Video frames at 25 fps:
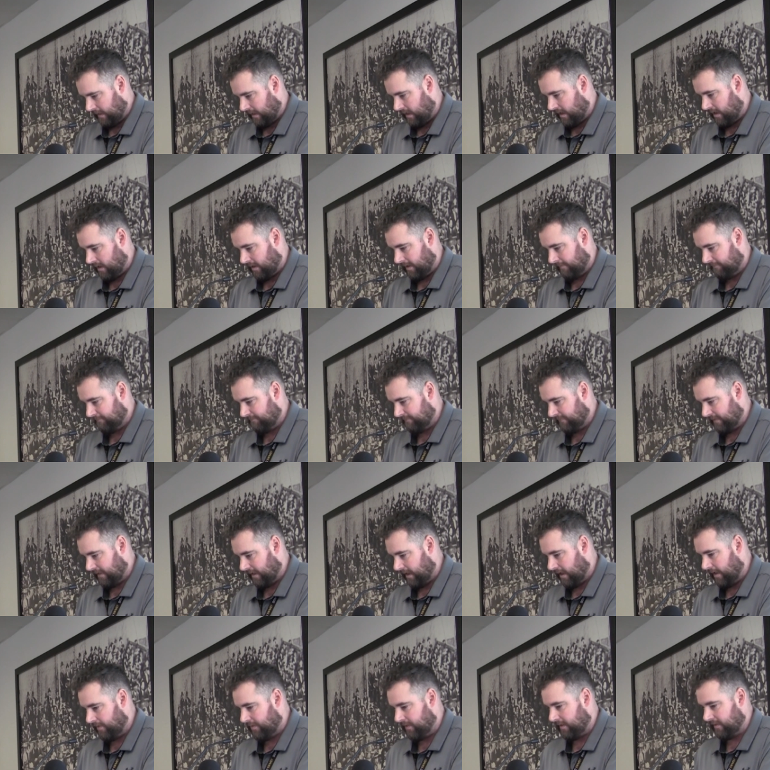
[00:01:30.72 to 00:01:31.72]
All right.
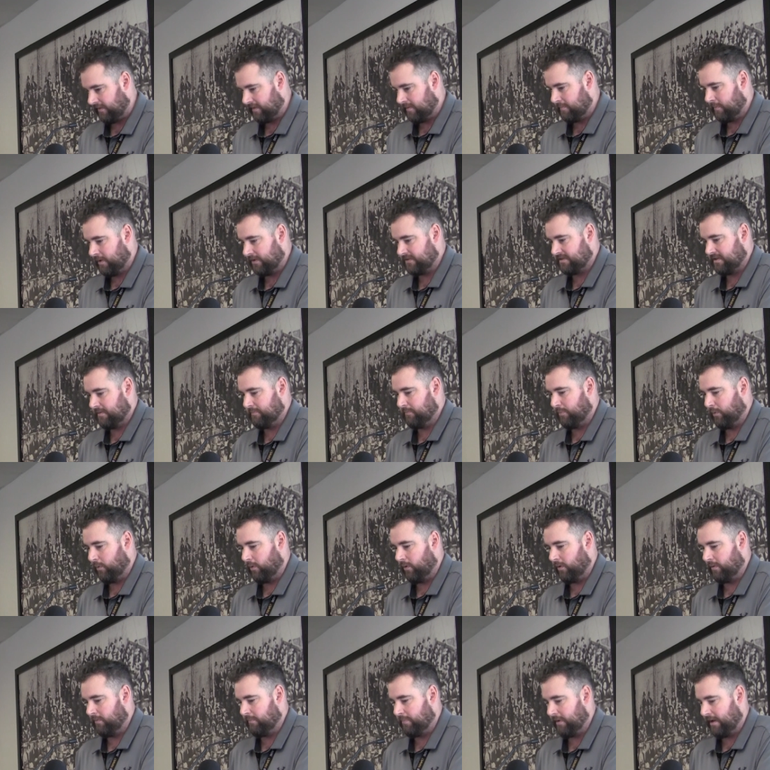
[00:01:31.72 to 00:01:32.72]
I think the most
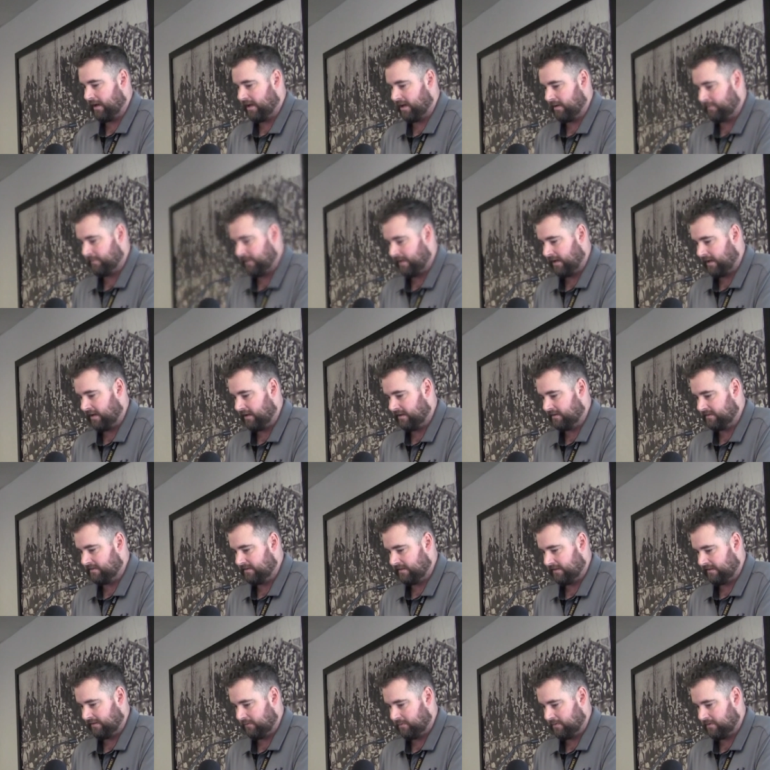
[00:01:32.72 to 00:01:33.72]
important part about
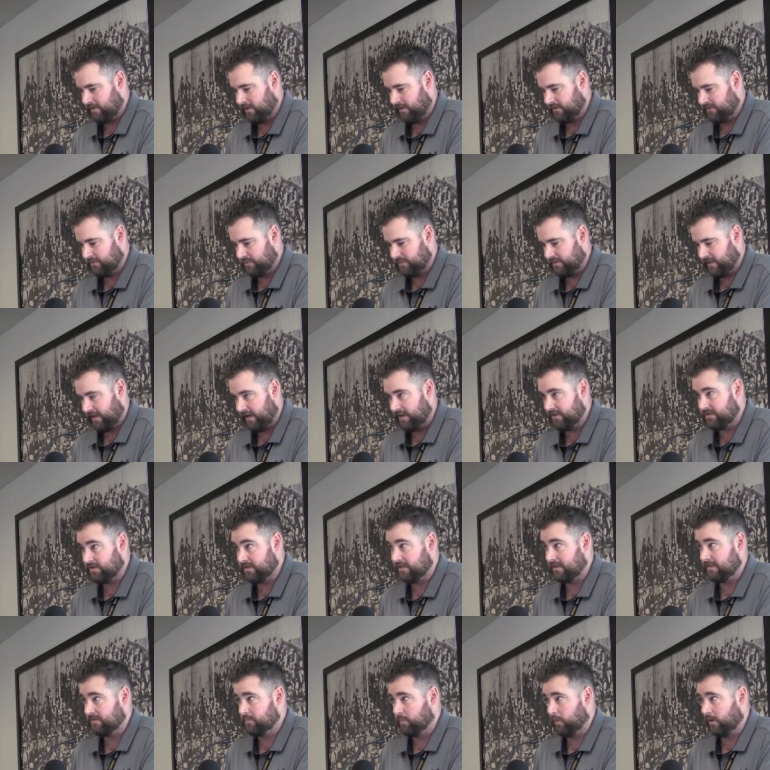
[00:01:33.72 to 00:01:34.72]
dealing with
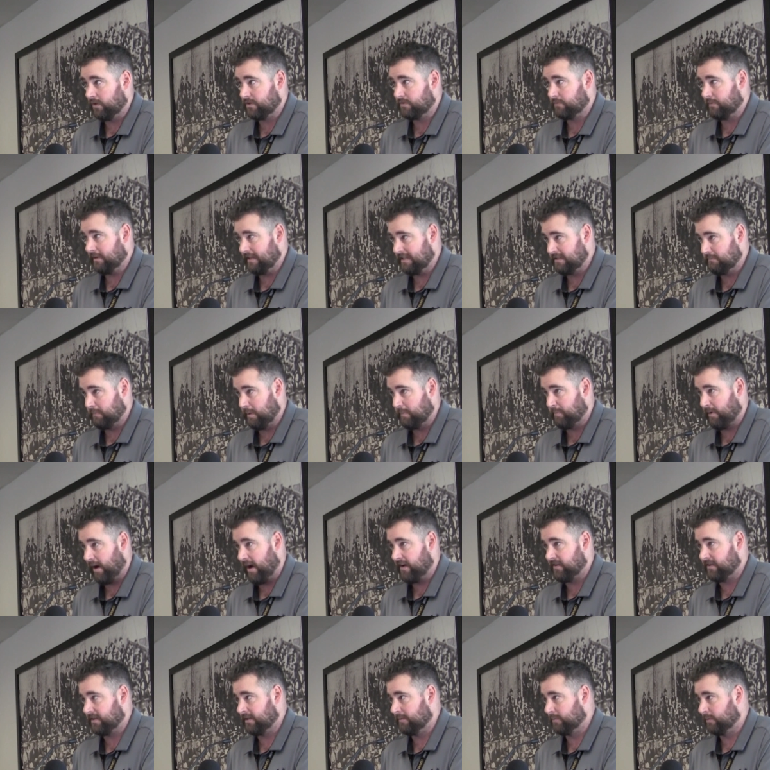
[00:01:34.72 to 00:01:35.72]
consultation is what's reasonably
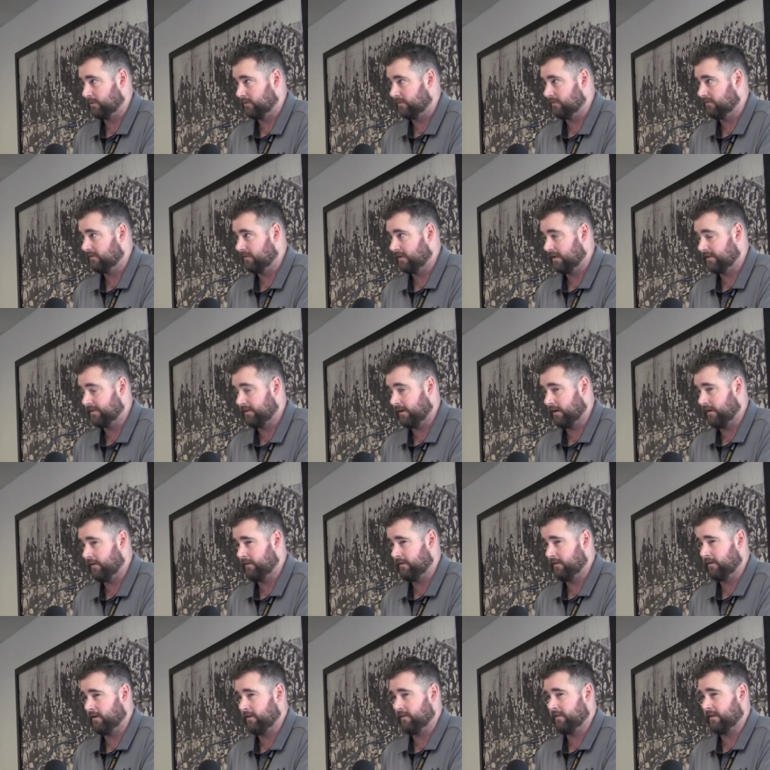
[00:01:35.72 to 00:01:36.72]
practicable. I
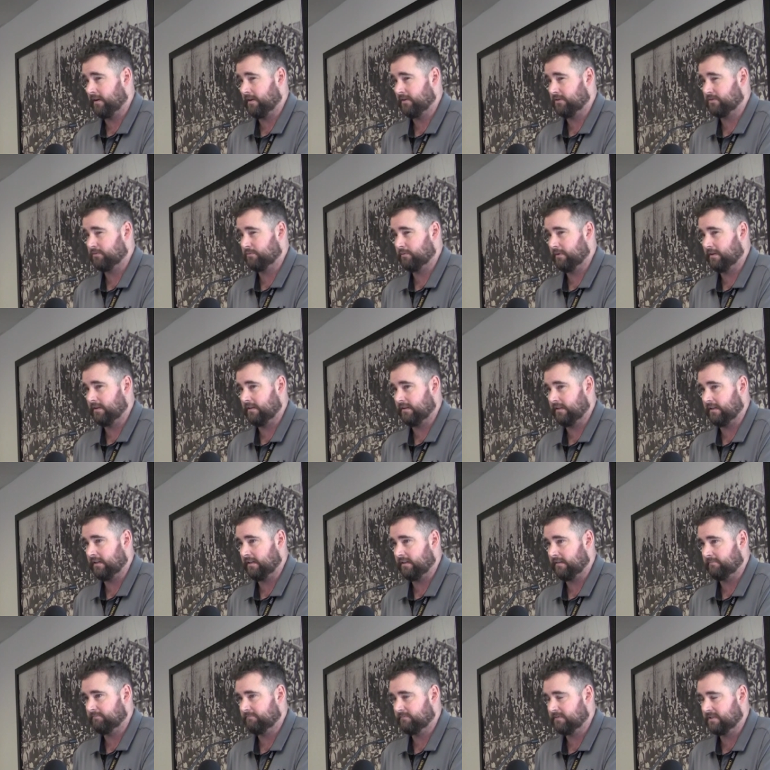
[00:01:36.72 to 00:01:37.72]
don't know that it's
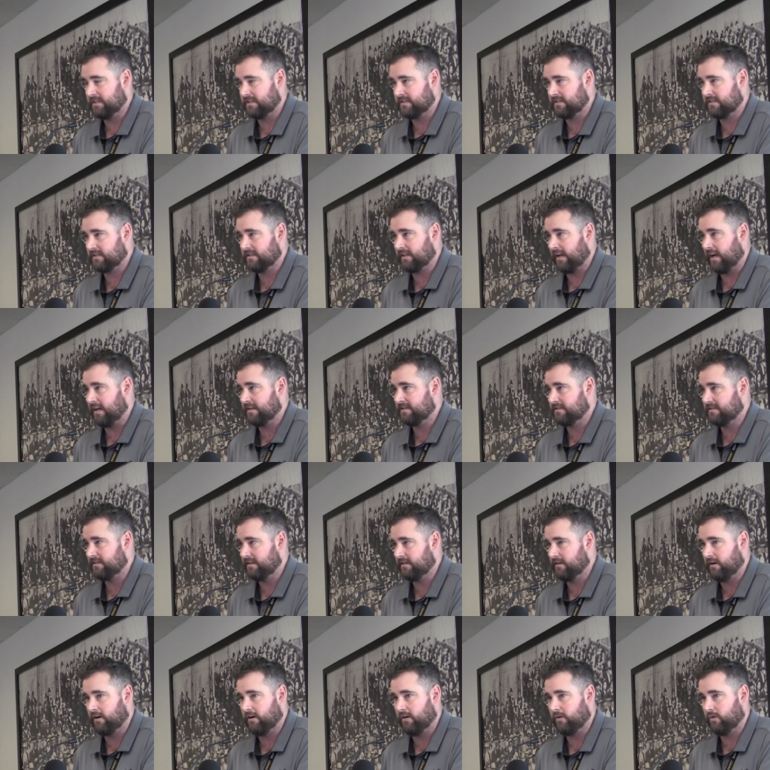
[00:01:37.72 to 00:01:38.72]
really discussed
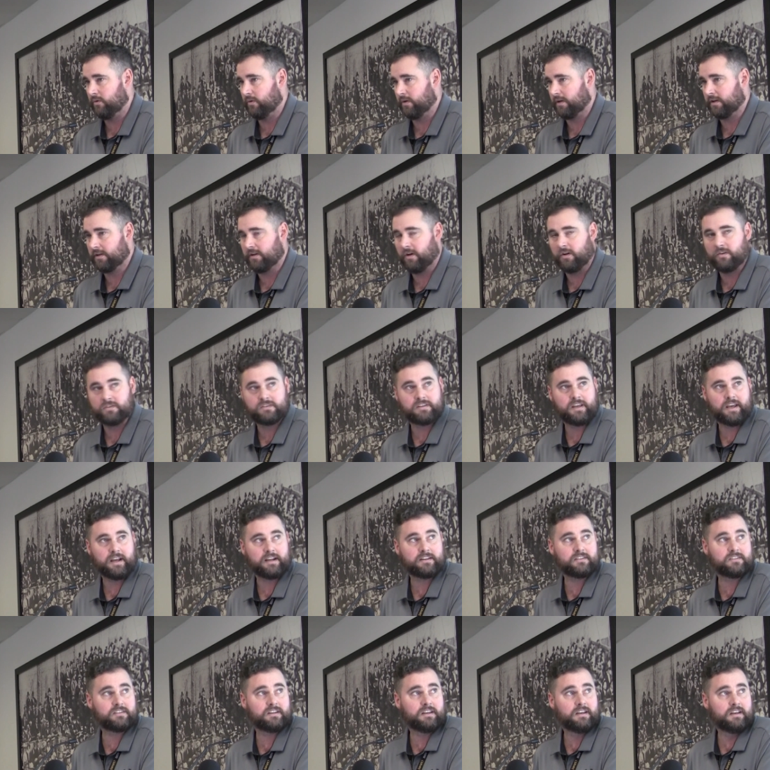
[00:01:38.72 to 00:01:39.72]
in a whole lot of
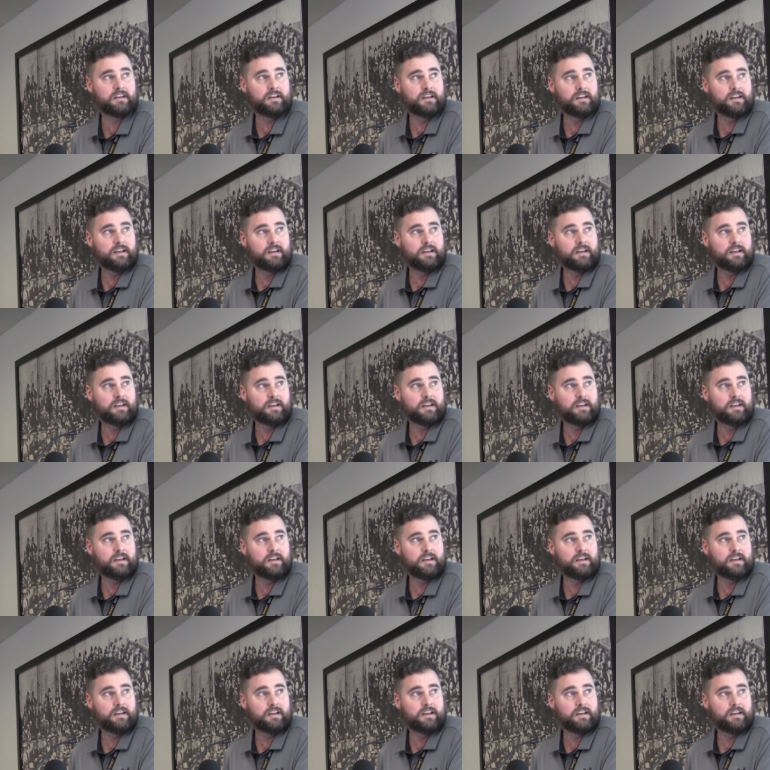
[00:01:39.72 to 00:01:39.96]
context.